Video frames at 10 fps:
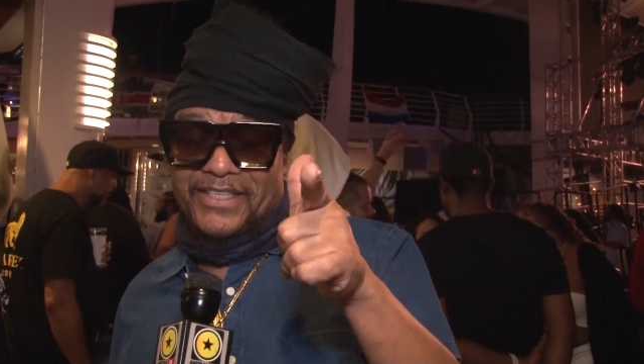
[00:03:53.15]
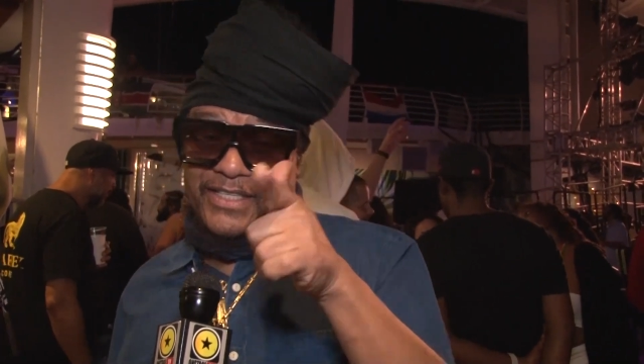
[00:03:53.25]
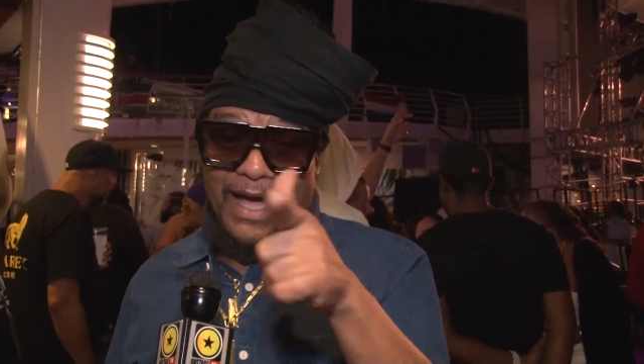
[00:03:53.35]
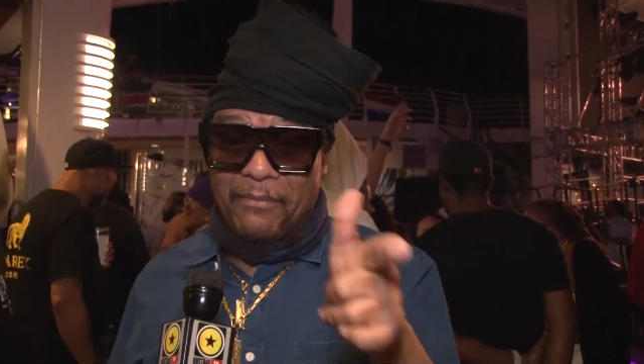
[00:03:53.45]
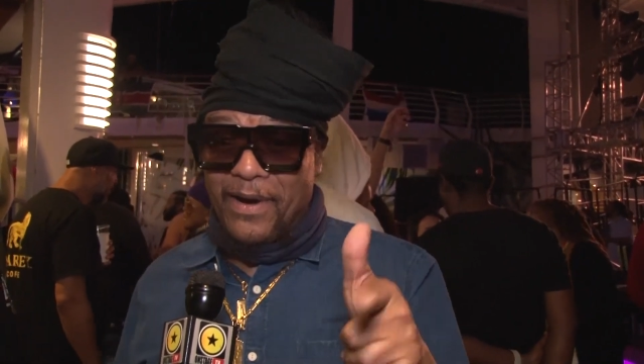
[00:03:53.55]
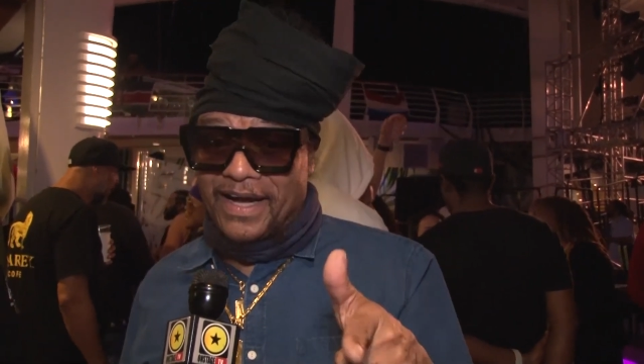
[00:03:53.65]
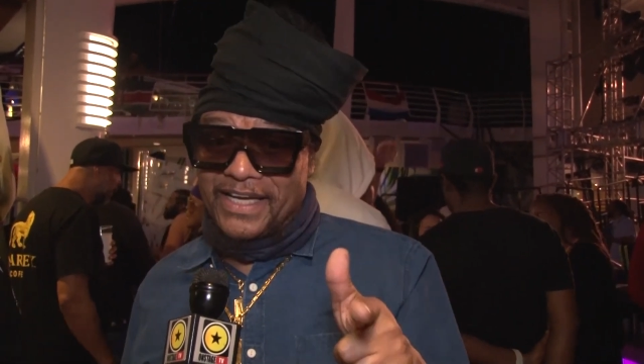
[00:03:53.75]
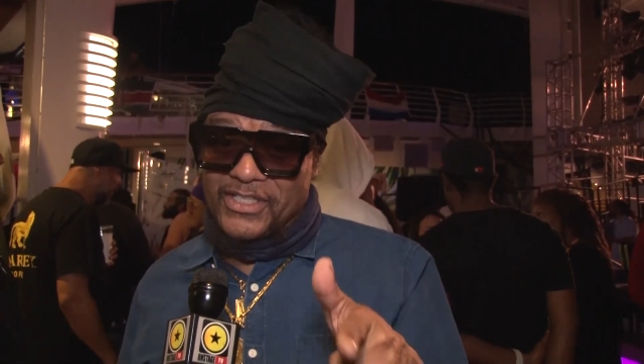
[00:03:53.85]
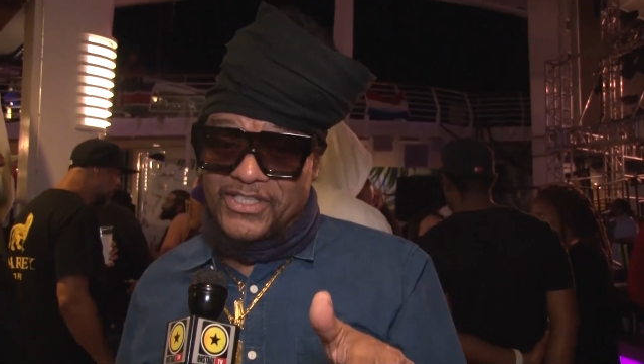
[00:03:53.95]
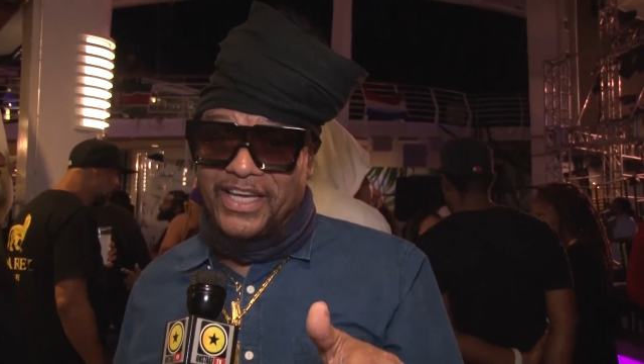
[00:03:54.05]
Jamrock
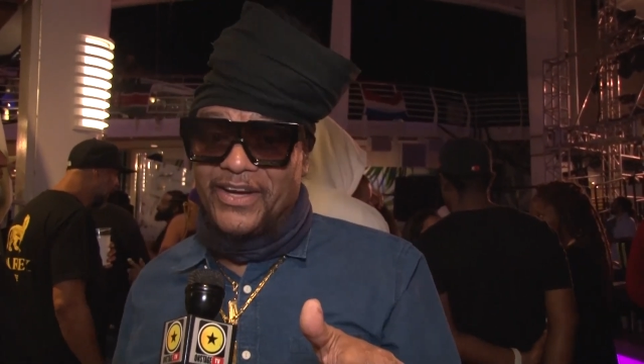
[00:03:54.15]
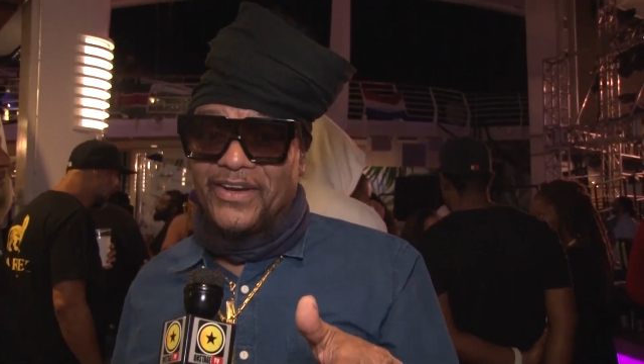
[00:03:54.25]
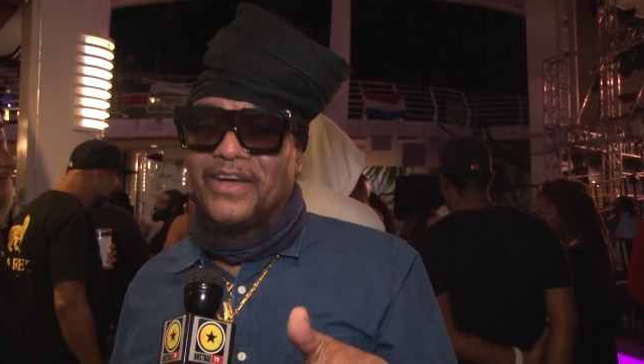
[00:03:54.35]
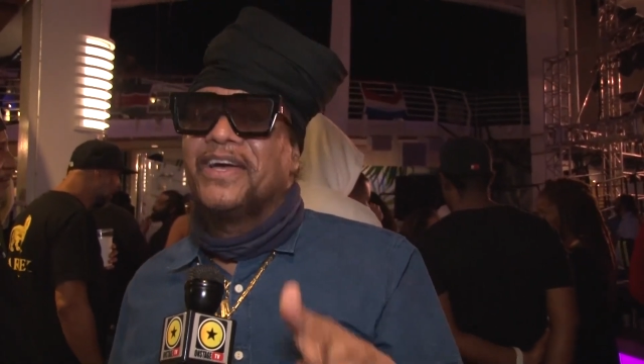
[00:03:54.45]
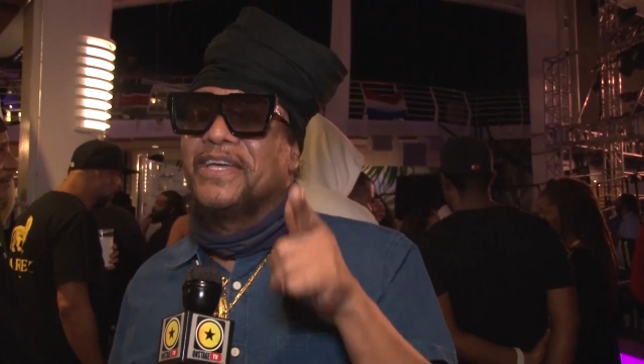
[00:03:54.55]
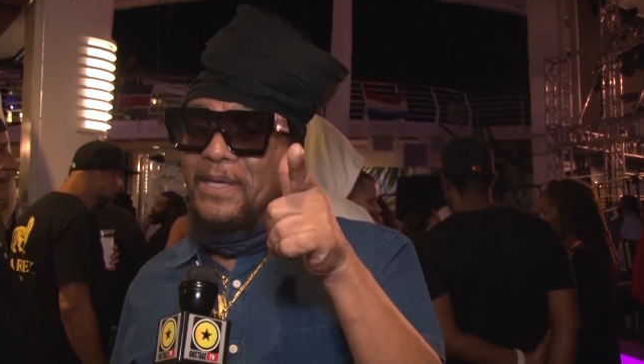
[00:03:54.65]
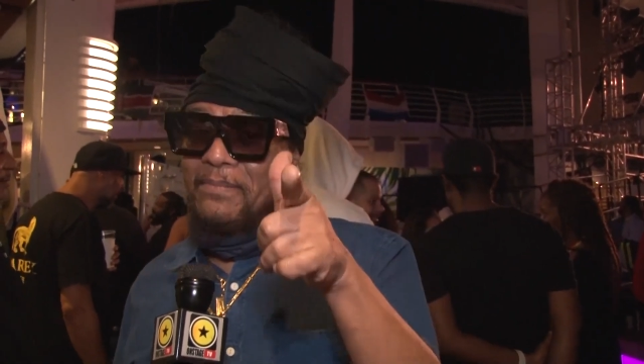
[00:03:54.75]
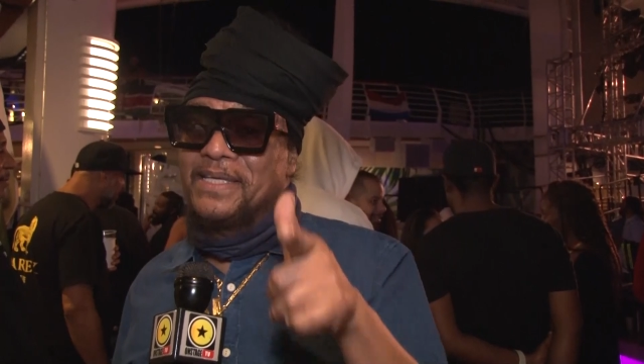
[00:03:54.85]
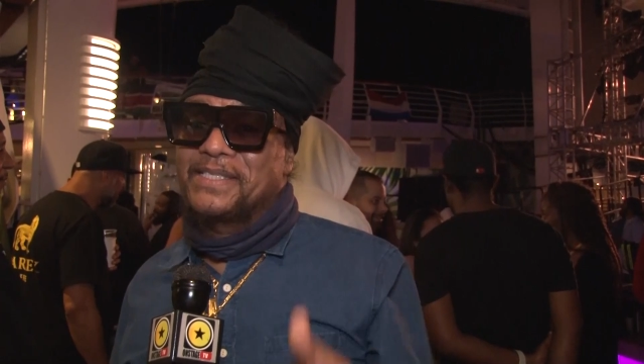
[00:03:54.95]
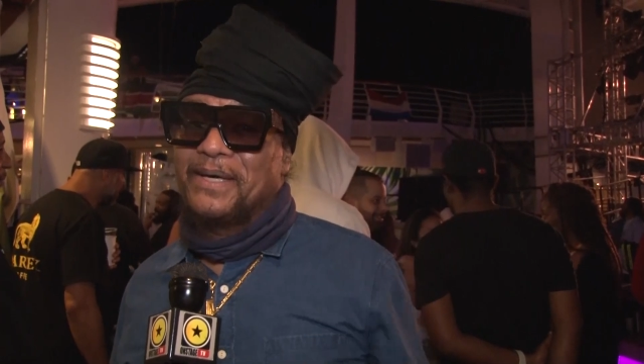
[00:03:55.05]
this year, you
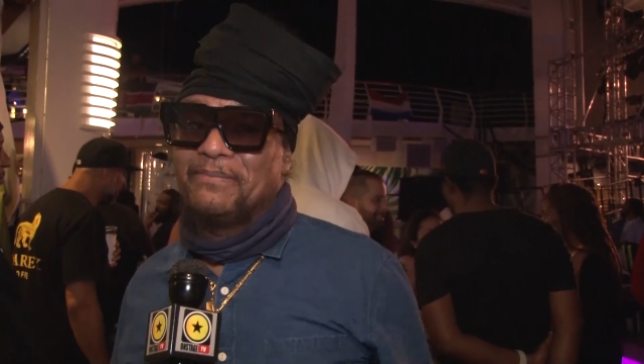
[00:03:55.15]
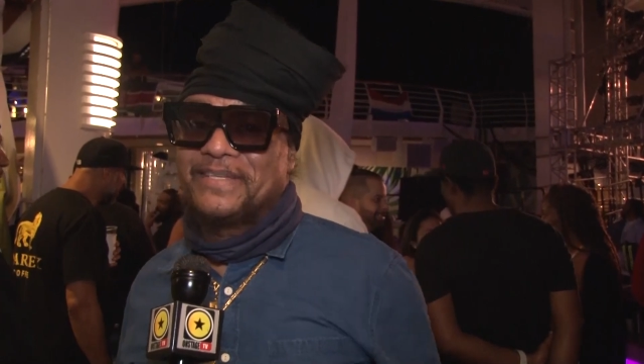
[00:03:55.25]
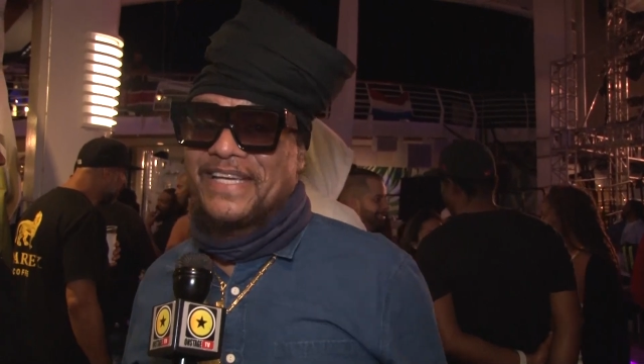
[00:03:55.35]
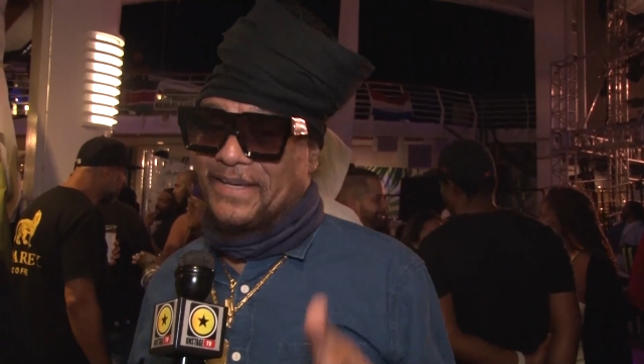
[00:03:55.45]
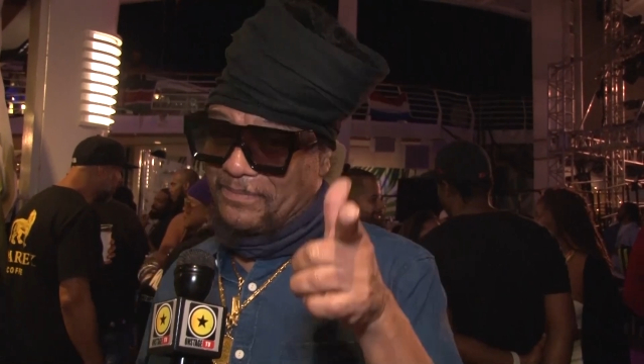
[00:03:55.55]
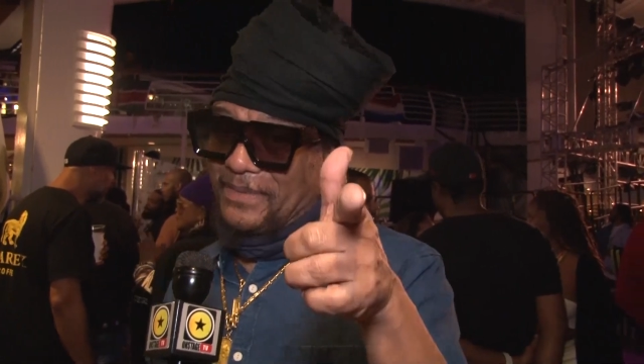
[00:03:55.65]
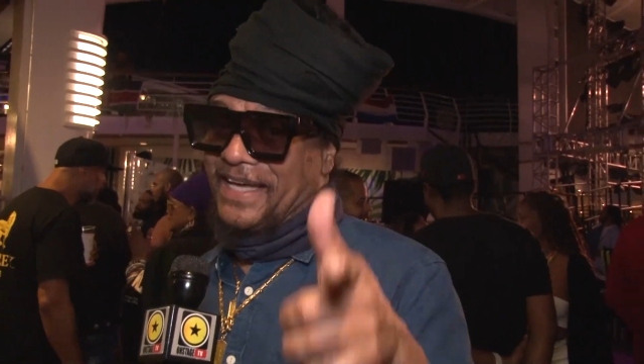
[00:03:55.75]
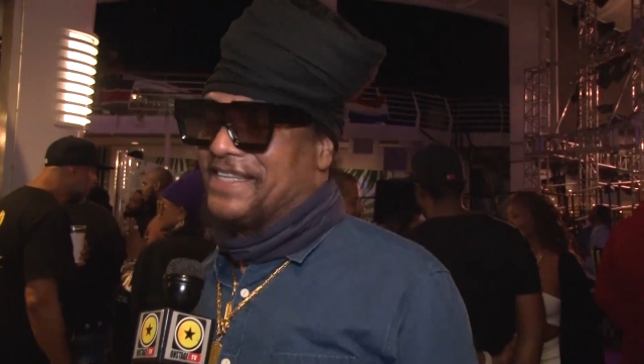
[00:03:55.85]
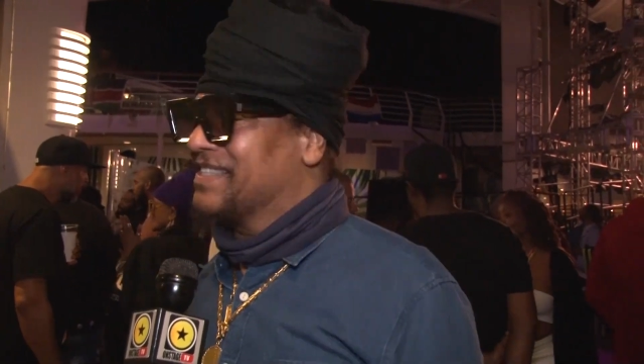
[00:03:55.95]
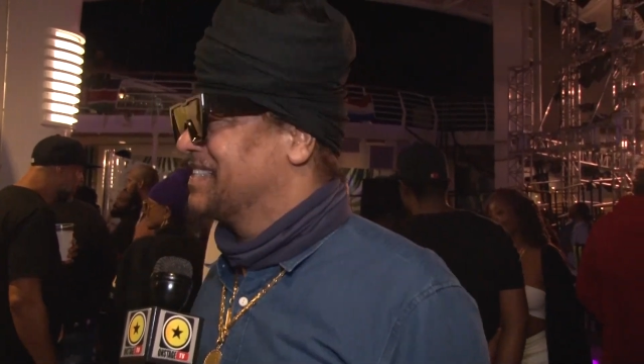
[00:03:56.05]
miss something.
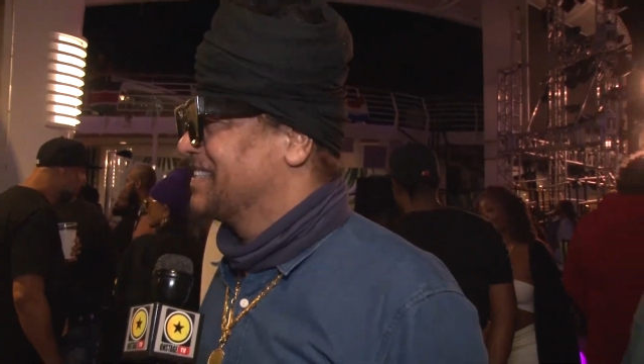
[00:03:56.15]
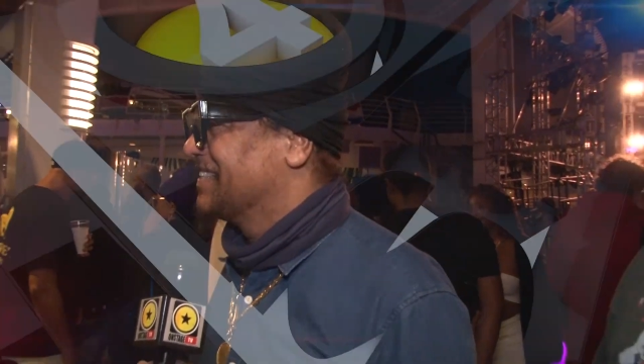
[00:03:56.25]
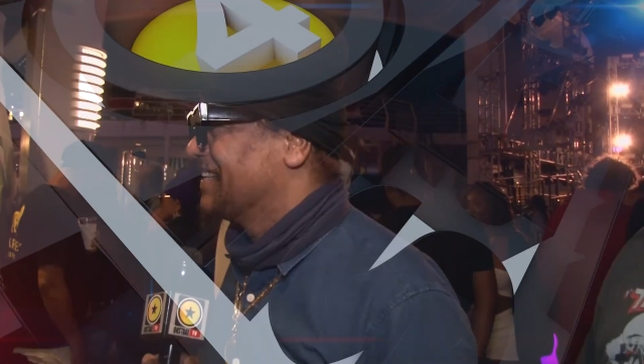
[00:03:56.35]
Bless.